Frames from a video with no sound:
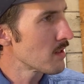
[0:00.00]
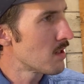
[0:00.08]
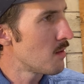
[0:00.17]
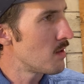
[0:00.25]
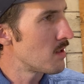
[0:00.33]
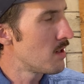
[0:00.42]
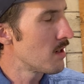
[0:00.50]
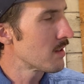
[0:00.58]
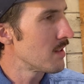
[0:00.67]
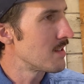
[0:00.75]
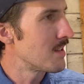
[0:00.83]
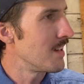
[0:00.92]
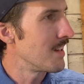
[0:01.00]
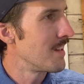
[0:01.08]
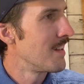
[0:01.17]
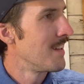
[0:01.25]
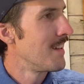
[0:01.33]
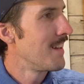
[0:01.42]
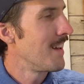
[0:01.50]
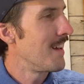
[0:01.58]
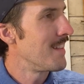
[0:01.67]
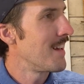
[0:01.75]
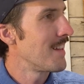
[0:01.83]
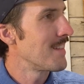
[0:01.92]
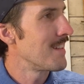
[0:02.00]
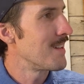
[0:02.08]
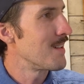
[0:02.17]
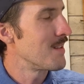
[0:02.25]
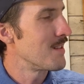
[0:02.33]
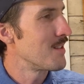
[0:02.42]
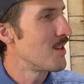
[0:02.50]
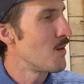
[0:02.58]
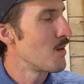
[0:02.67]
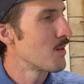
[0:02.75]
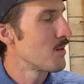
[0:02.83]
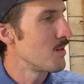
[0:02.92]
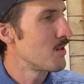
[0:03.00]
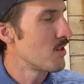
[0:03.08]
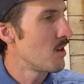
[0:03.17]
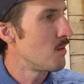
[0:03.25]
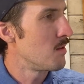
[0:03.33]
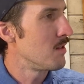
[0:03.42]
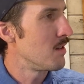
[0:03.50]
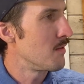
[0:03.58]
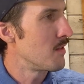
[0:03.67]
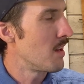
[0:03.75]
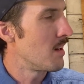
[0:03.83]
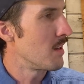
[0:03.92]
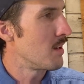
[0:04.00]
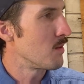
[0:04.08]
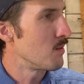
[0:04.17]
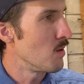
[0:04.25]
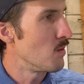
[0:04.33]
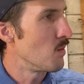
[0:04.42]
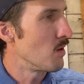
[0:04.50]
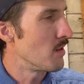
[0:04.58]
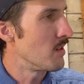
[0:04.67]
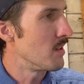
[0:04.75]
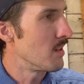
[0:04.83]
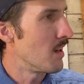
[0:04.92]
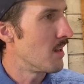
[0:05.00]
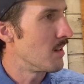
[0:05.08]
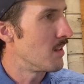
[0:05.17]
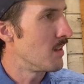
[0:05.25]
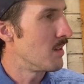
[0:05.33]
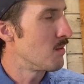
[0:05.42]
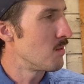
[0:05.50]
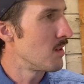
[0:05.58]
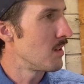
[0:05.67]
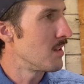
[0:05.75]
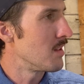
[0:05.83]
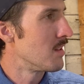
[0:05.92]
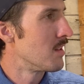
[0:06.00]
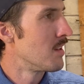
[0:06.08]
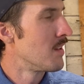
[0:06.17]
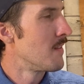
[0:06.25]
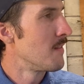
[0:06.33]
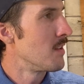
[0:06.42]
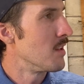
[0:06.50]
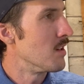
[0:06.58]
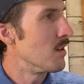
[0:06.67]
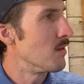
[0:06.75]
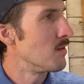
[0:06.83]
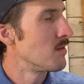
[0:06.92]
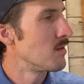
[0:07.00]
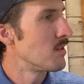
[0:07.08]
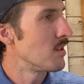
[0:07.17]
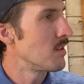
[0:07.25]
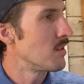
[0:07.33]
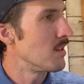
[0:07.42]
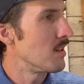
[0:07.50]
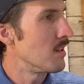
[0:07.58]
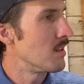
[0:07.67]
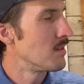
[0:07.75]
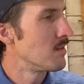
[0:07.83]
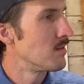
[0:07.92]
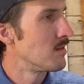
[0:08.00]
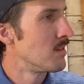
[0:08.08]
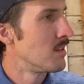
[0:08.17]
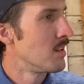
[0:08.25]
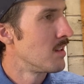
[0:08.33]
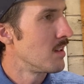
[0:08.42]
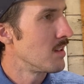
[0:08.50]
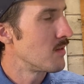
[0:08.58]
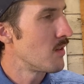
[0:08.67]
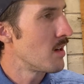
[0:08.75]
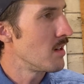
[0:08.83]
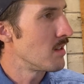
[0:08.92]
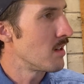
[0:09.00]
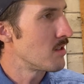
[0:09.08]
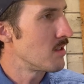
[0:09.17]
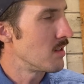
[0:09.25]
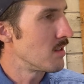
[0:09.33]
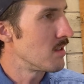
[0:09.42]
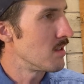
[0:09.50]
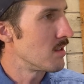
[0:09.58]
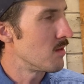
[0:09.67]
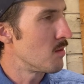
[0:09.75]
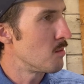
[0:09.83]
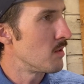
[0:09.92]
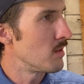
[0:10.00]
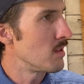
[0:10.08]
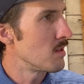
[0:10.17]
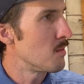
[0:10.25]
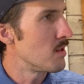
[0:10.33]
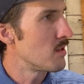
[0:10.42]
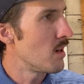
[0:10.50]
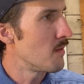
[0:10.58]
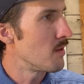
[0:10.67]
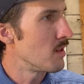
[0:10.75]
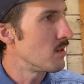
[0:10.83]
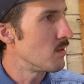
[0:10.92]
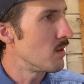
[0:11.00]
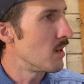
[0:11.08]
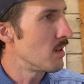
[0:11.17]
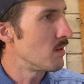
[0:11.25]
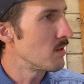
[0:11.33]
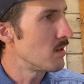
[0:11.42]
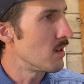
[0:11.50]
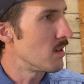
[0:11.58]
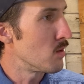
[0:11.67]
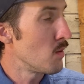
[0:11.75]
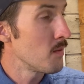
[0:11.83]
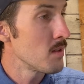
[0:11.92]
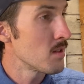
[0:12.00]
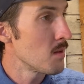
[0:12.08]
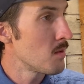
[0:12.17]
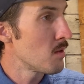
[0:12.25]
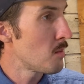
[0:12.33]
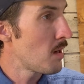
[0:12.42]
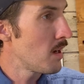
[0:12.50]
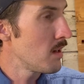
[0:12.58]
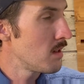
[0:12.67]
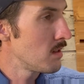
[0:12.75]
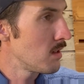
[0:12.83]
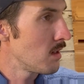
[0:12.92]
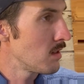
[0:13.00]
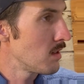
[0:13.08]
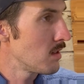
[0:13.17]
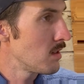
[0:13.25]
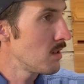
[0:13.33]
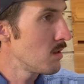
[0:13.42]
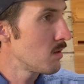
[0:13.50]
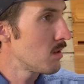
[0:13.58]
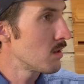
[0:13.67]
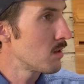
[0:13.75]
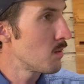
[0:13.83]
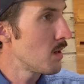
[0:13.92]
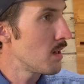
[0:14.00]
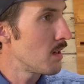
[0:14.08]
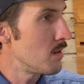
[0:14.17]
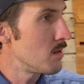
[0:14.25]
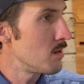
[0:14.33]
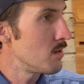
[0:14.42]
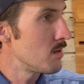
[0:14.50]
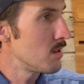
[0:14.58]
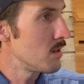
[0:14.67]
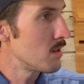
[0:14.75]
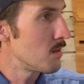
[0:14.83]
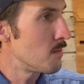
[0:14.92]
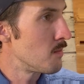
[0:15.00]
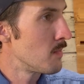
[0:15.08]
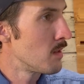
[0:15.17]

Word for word: someone took this thing and that they're going through the trouble of getting it roadworthy again. It really, you know, just, uh, it's very touching to see someone put this much effort into an Aerostar. And hopefully someone will buy it and, and continue along the way. Now you do see some,